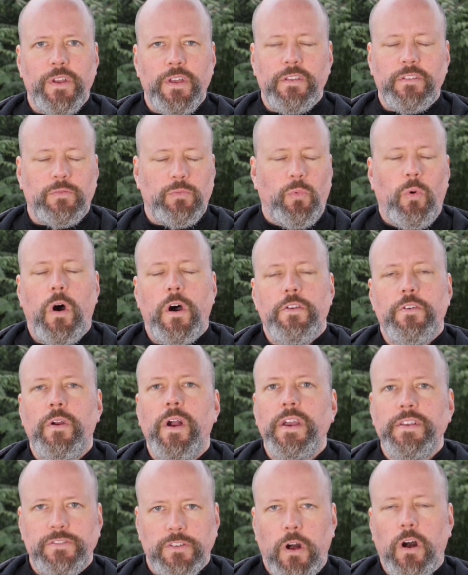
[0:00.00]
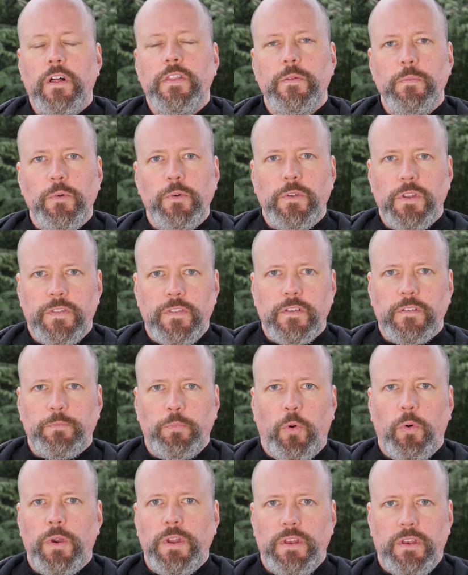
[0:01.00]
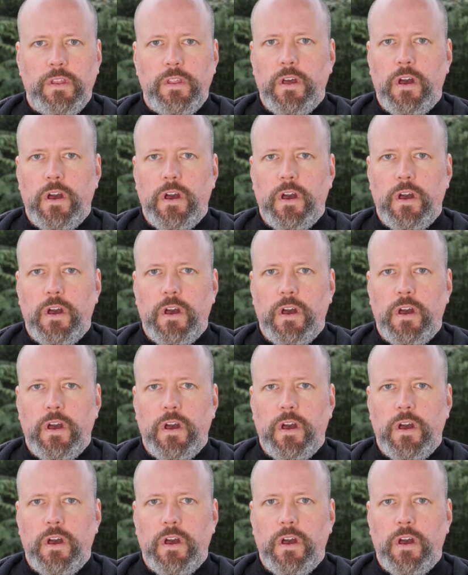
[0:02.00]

is water ice on the moon at this point.